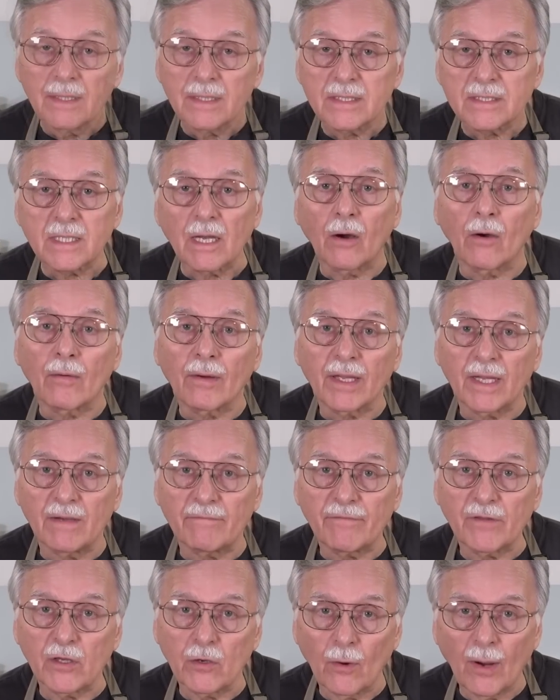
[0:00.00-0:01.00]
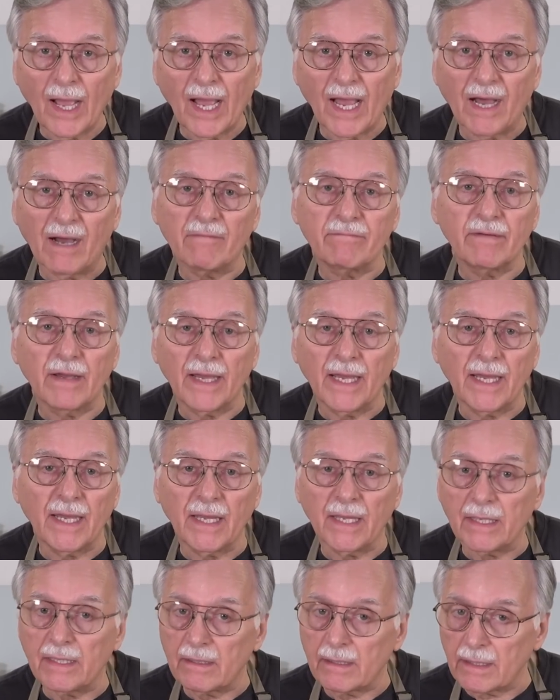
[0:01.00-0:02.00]
So if you have
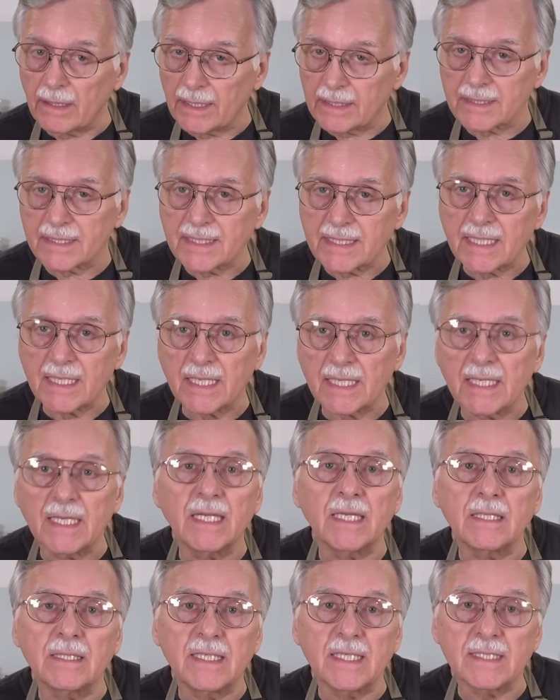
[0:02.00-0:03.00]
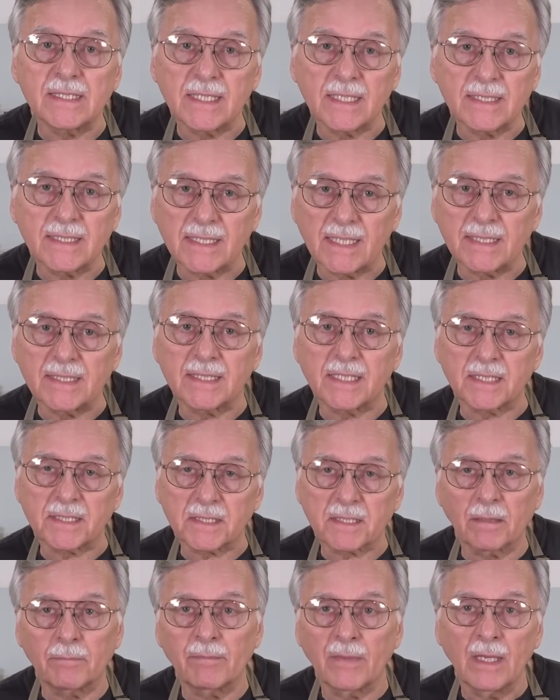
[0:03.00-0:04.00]
a NCE DCC
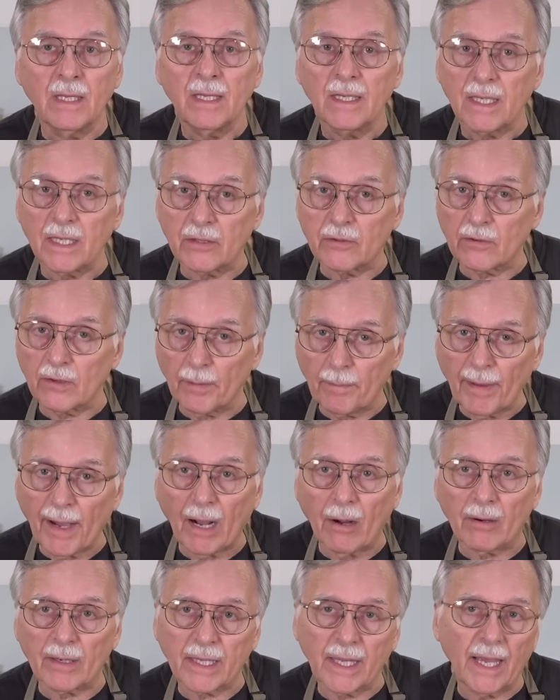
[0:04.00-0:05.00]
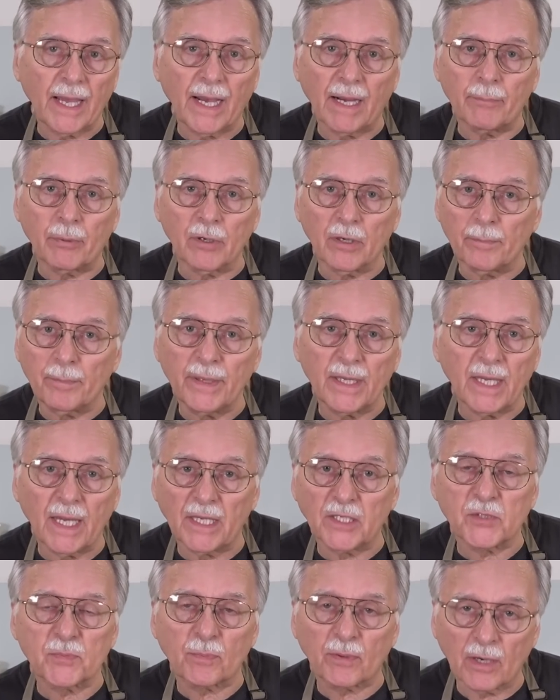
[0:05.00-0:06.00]
system, either a PowerCab or a
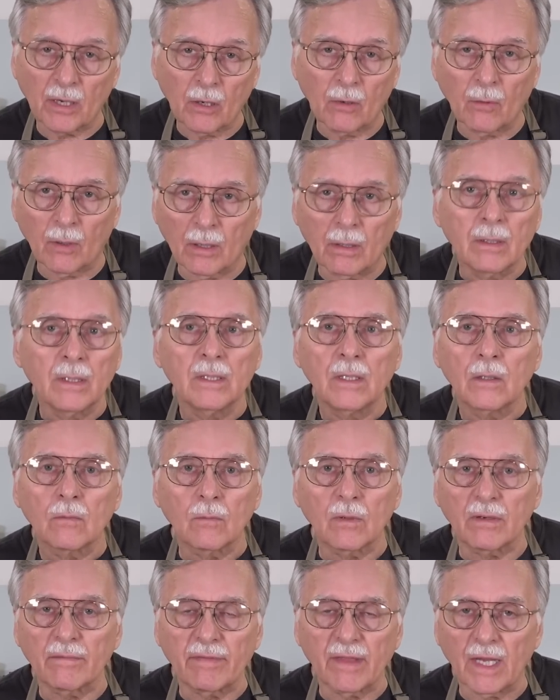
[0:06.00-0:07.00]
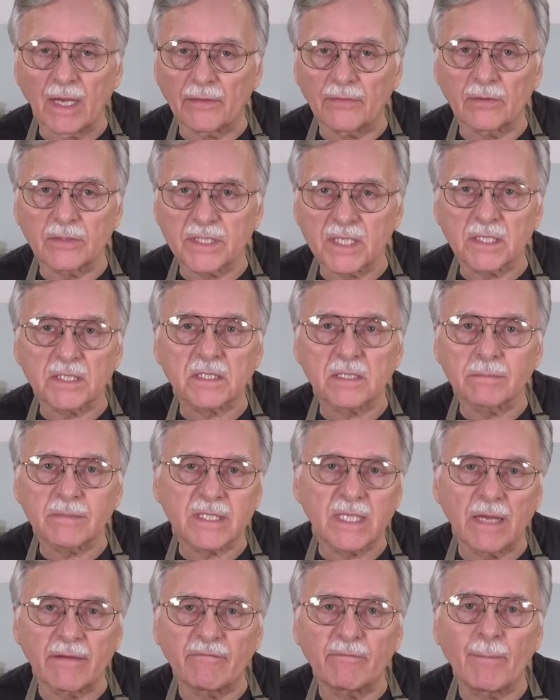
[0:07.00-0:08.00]
PH Pro or one of the other
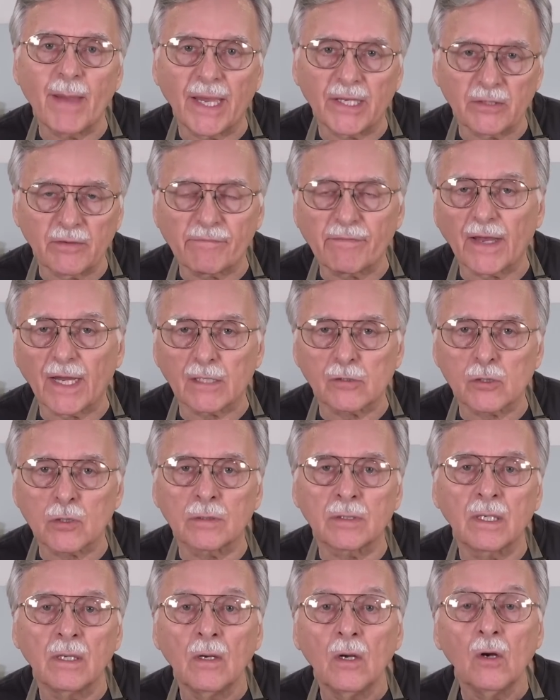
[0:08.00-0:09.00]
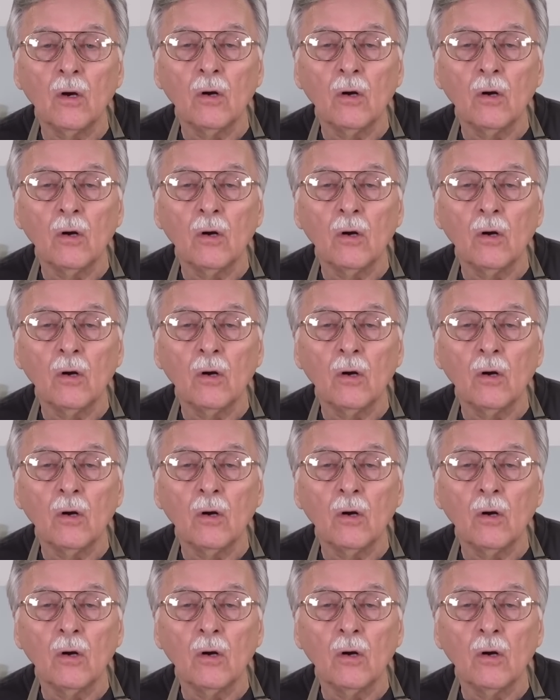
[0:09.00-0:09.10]
systems they've manufactured,